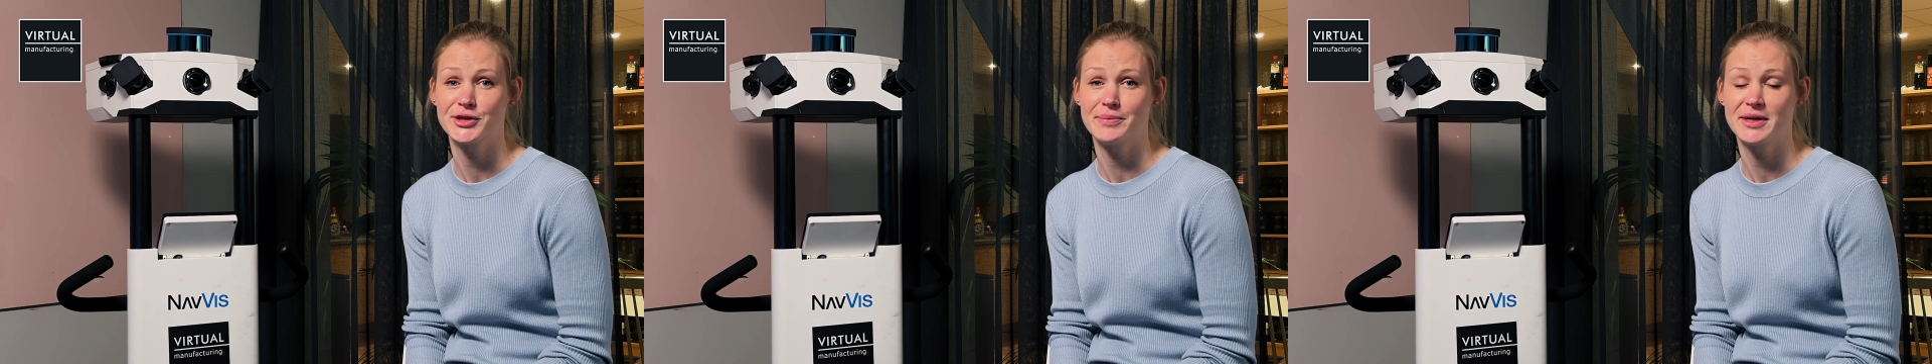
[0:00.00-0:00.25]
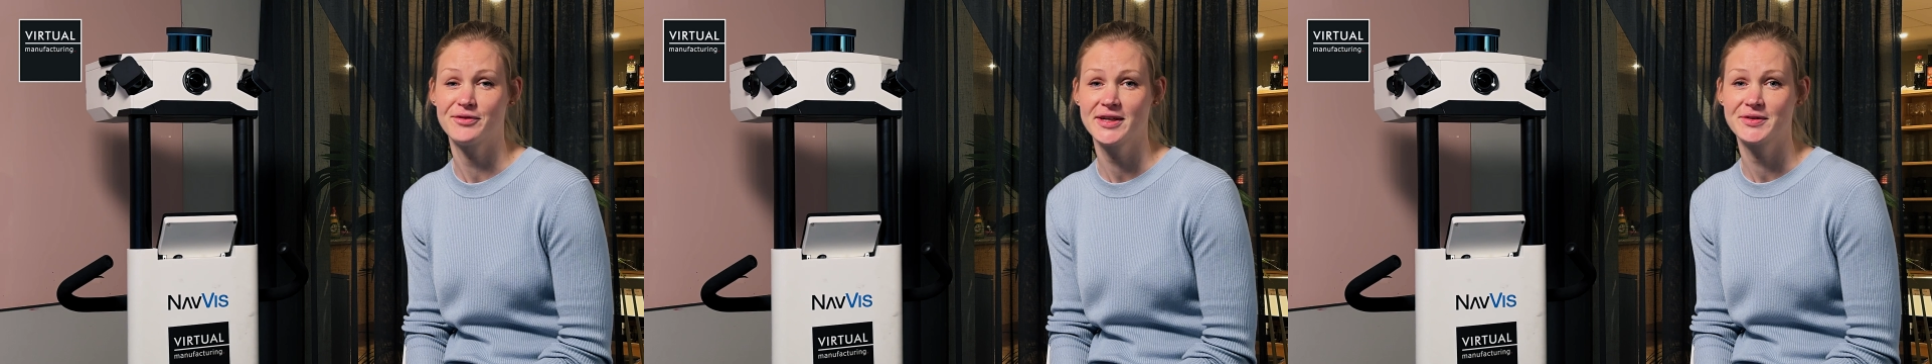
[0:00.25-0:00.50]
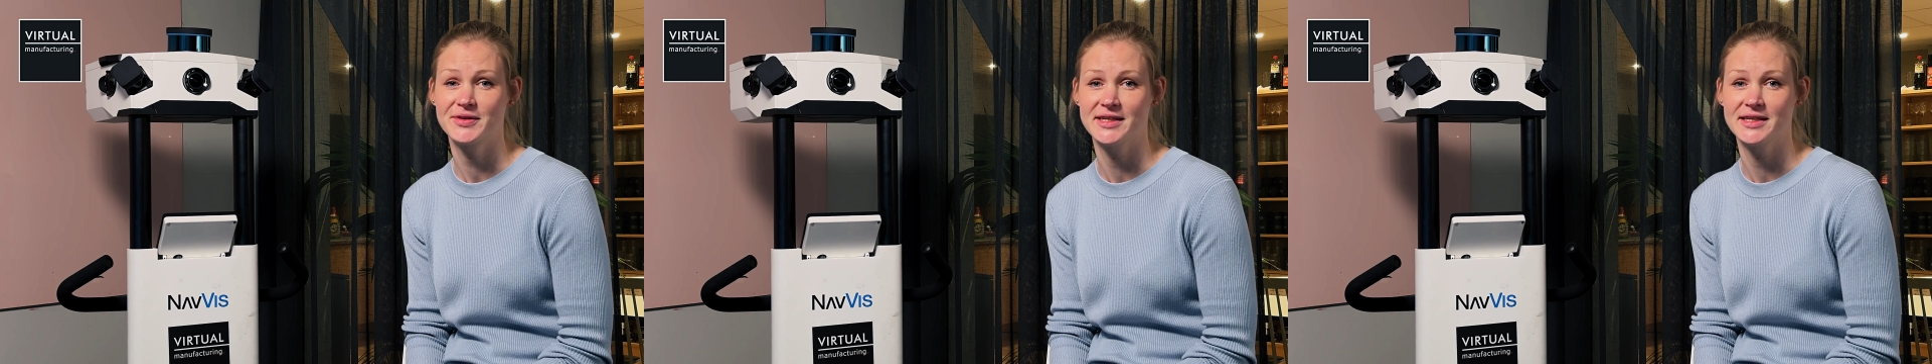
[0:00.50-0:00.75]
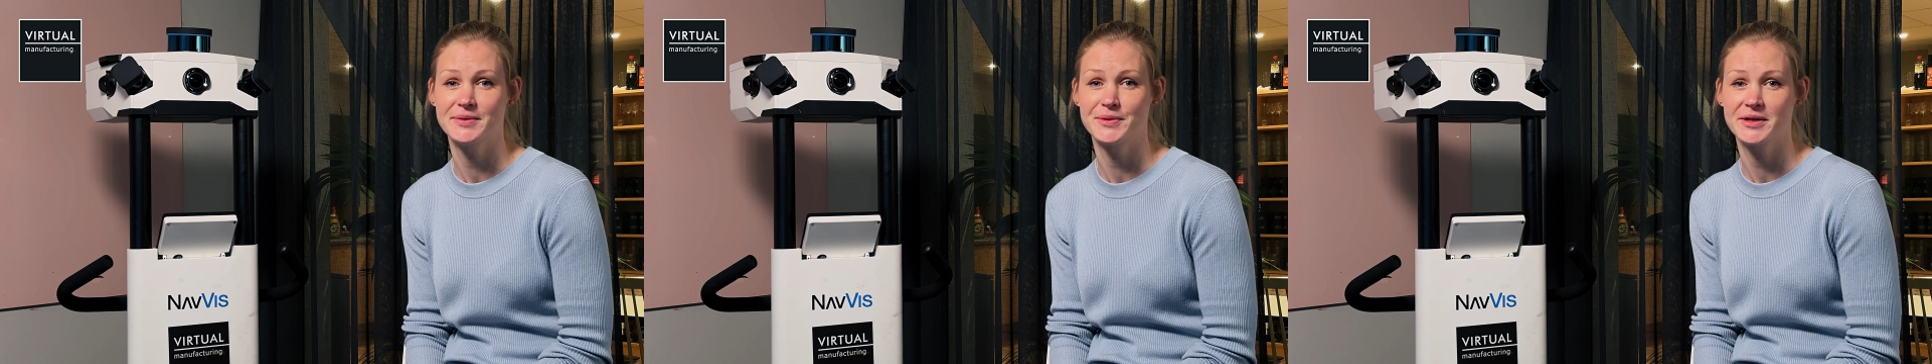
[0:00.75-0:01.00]

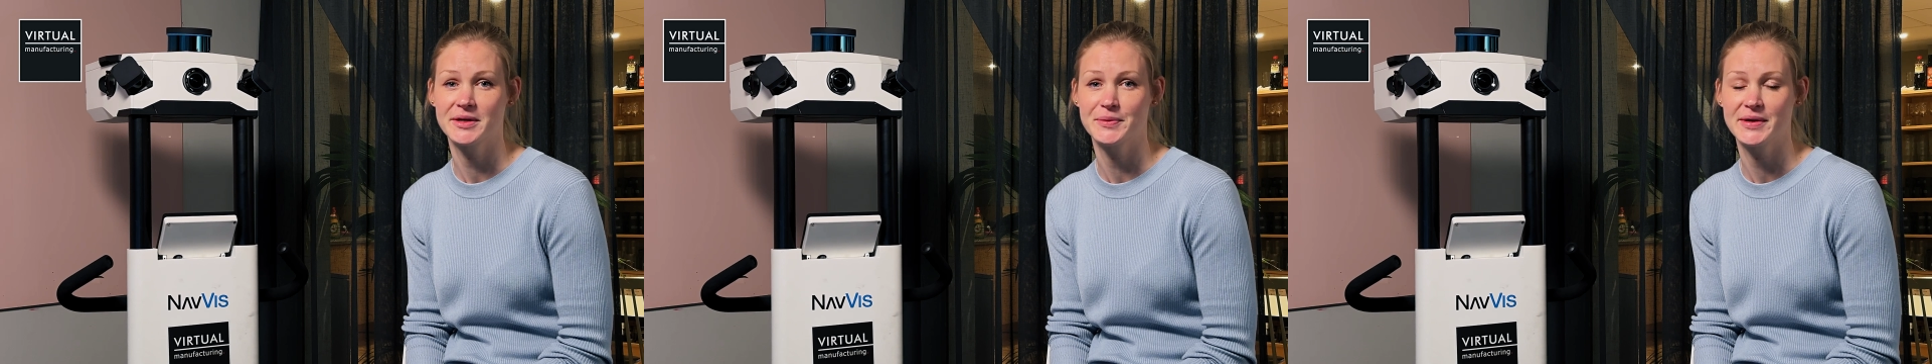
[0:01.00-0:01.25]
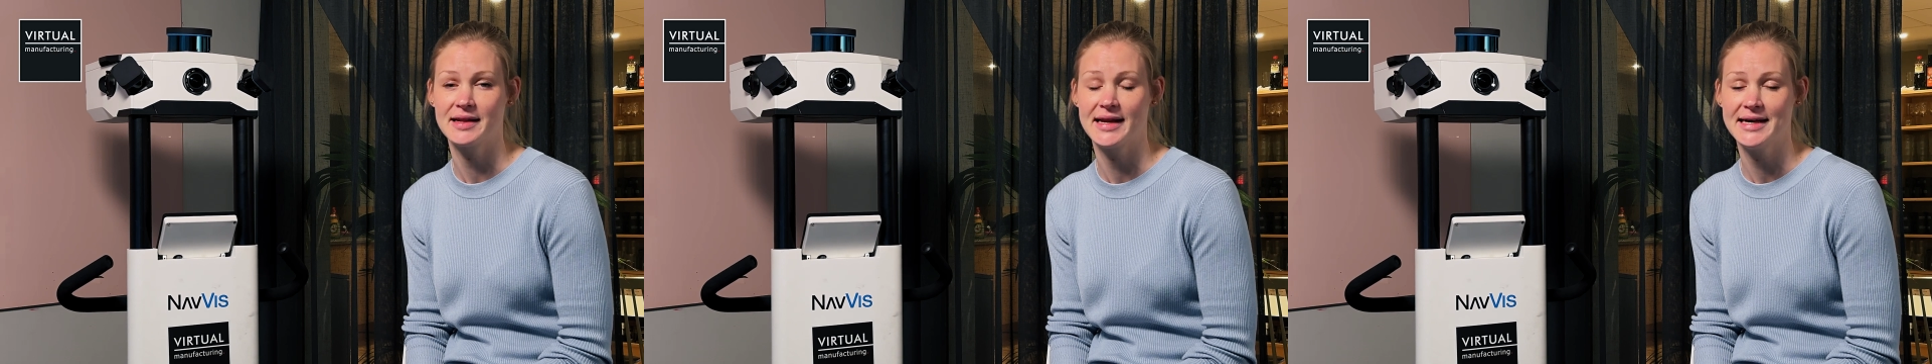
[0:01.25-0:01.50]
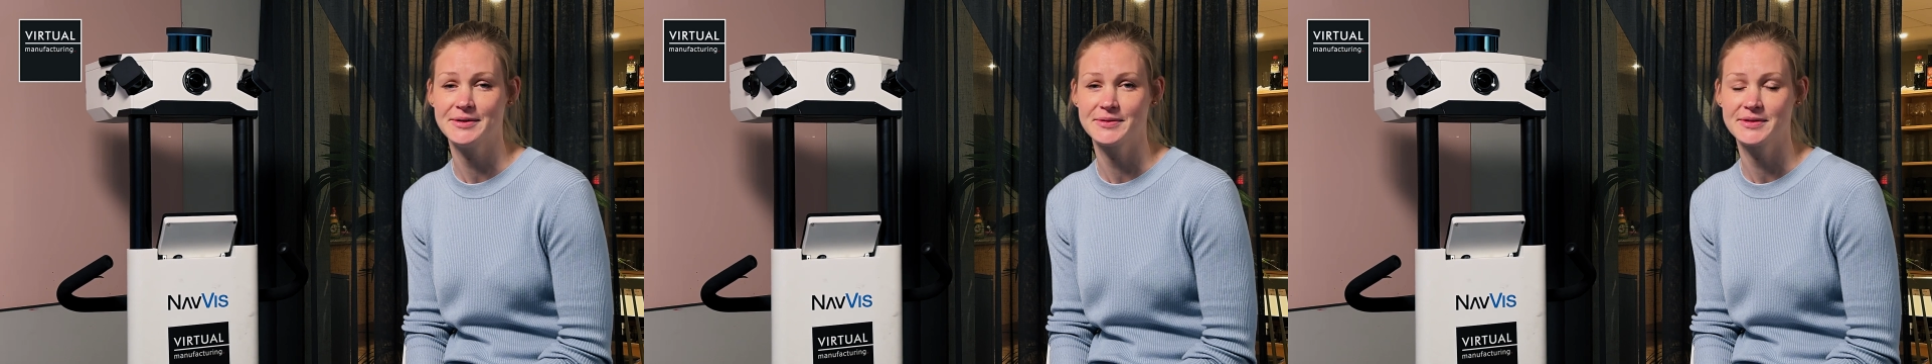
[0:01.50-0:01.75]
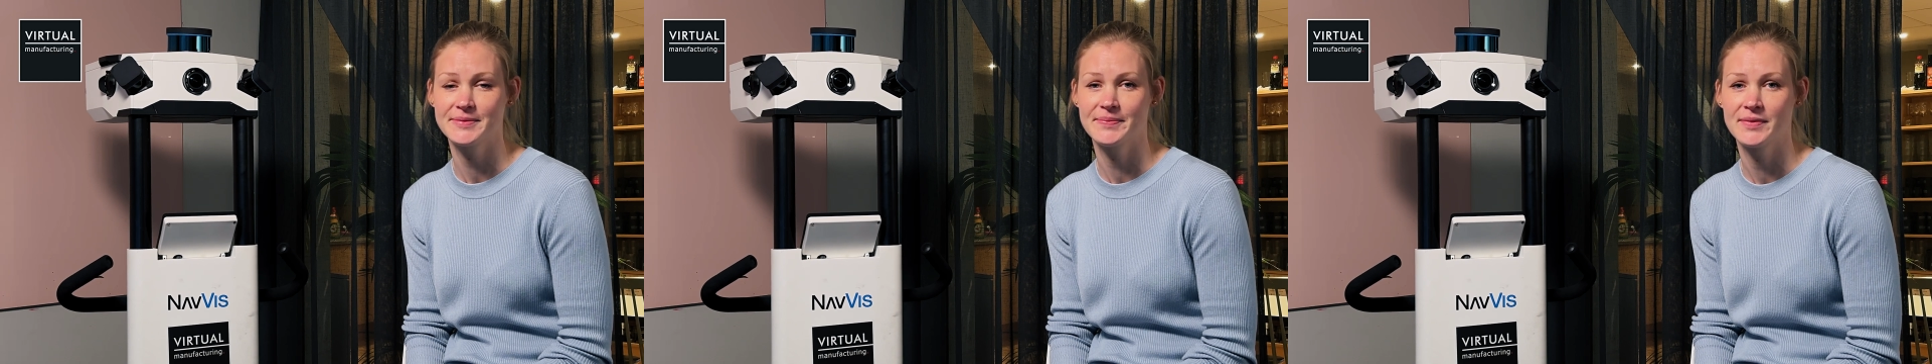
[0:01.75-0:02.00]
Manufacturing working with
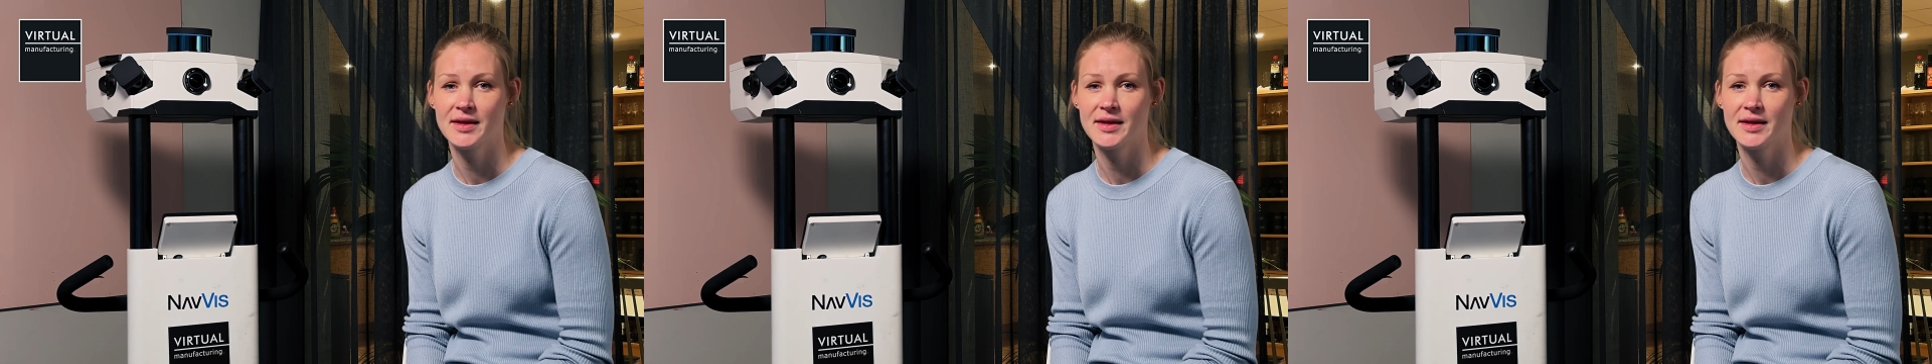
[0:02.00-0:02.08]
layout.